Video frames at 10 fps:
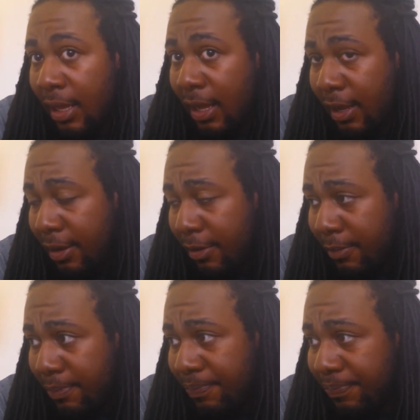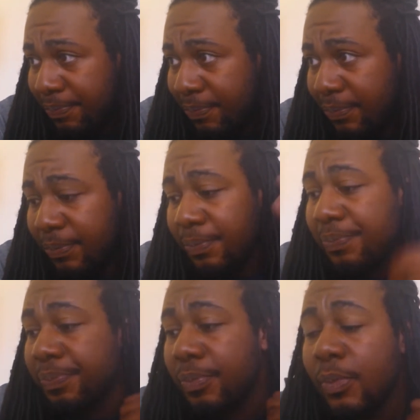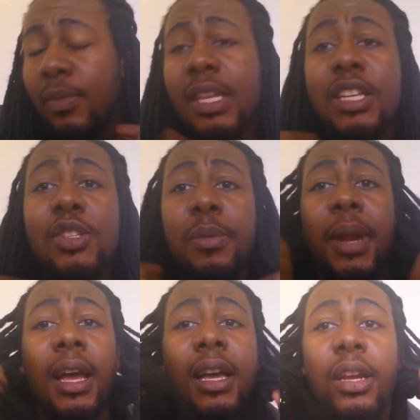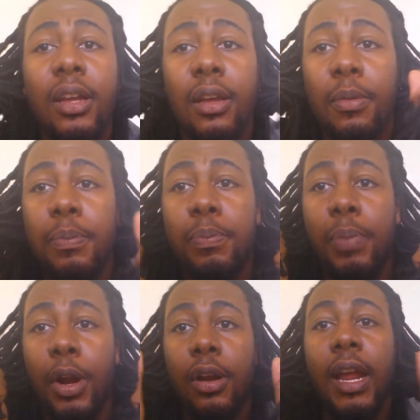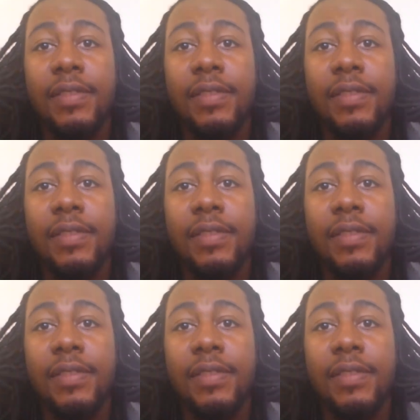So I'm not gonna burn.